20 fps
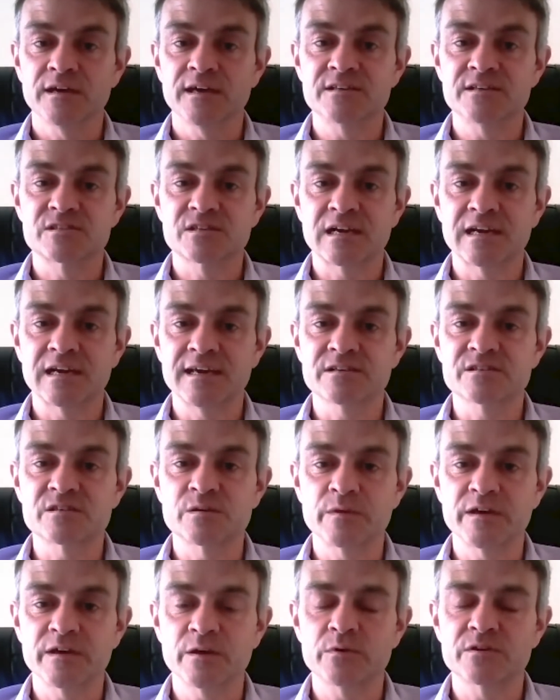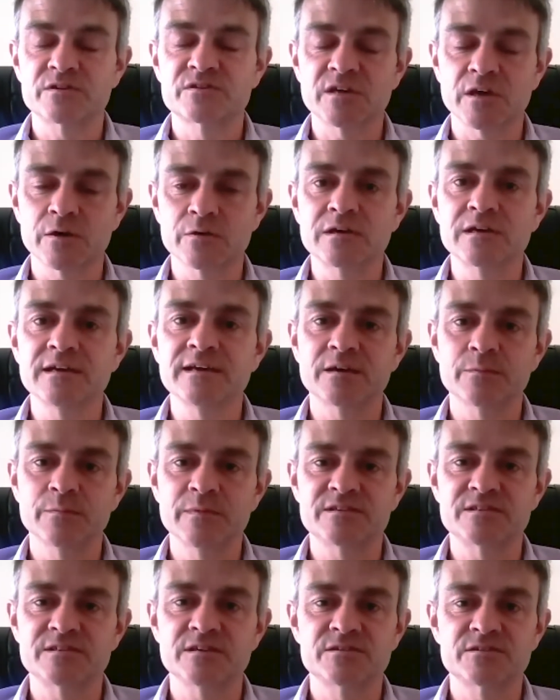it's clear to me we're totally
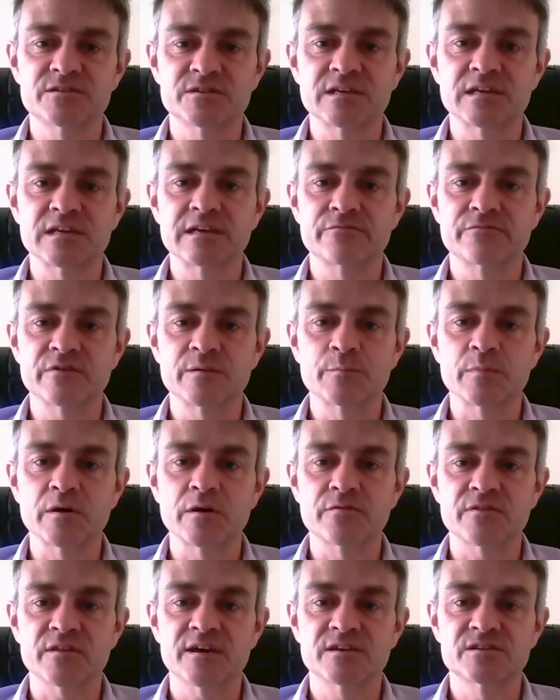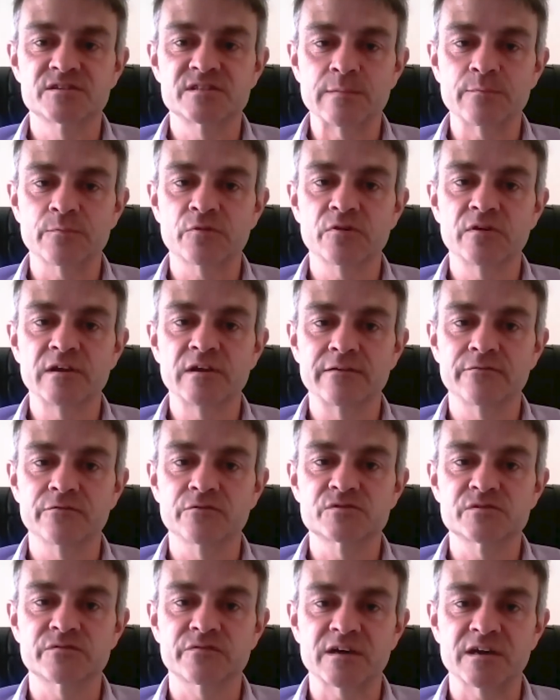committed to delivering both exemplary
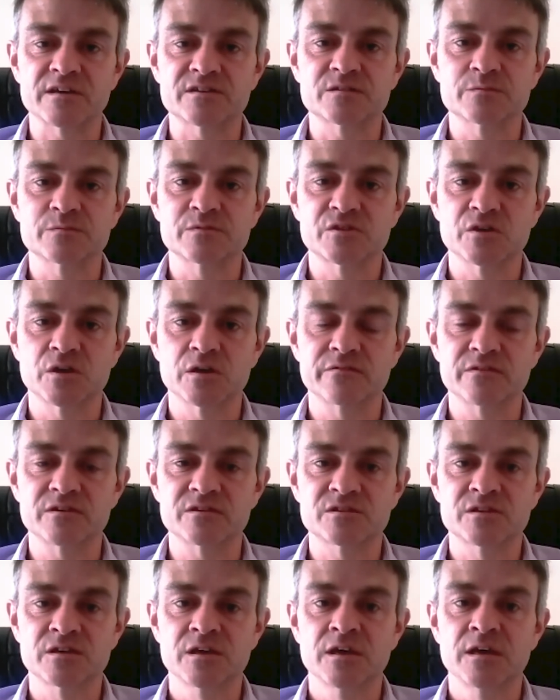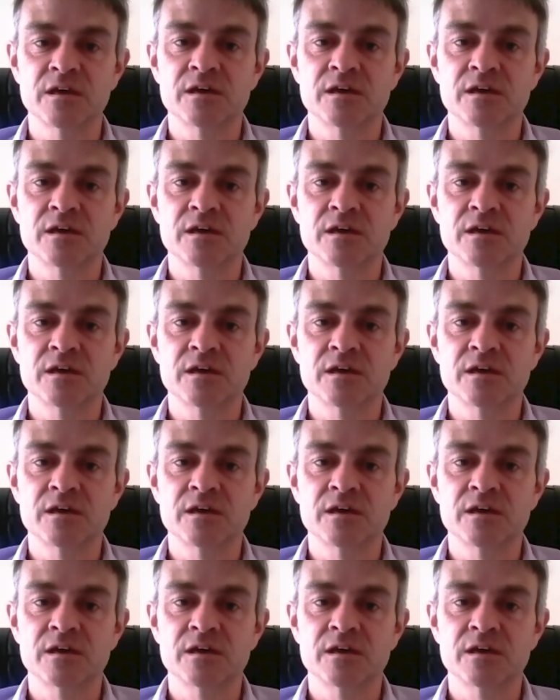levels of customer service,